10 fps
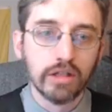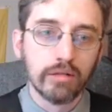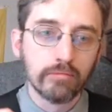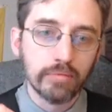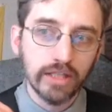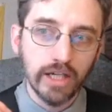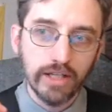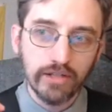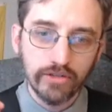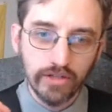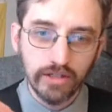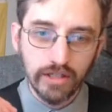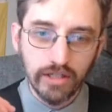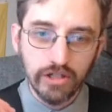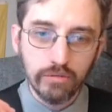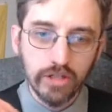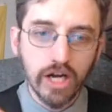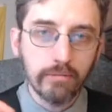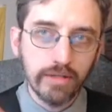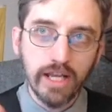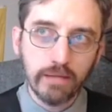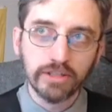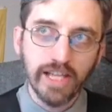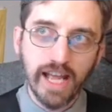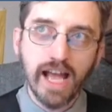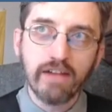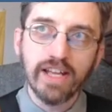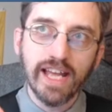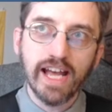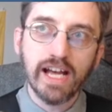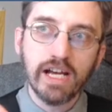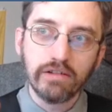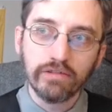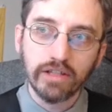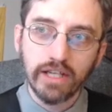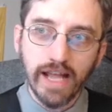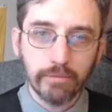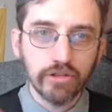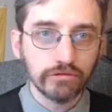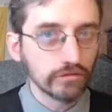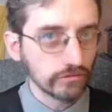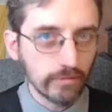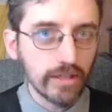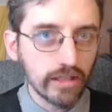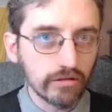because you would not be able to have it have an absolute limit